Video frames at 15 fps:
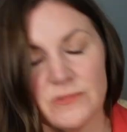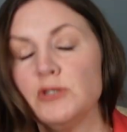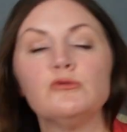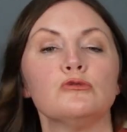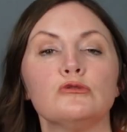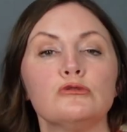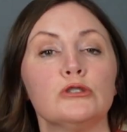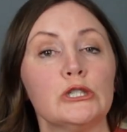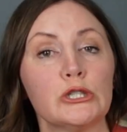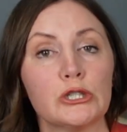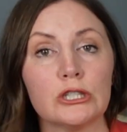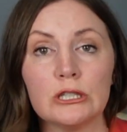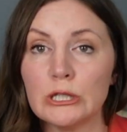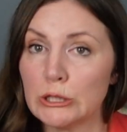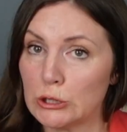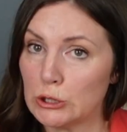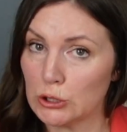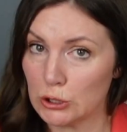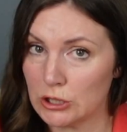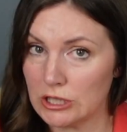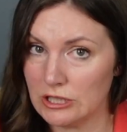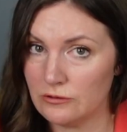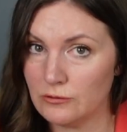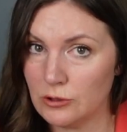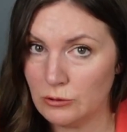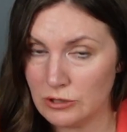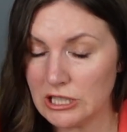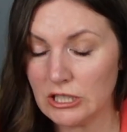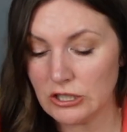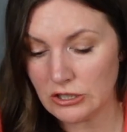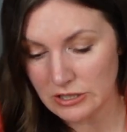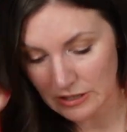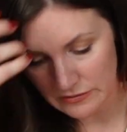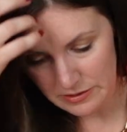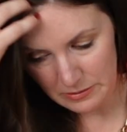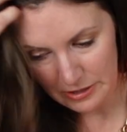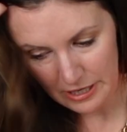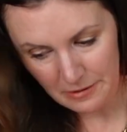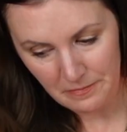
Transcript: You always should listen to yourself when you tell yourself something.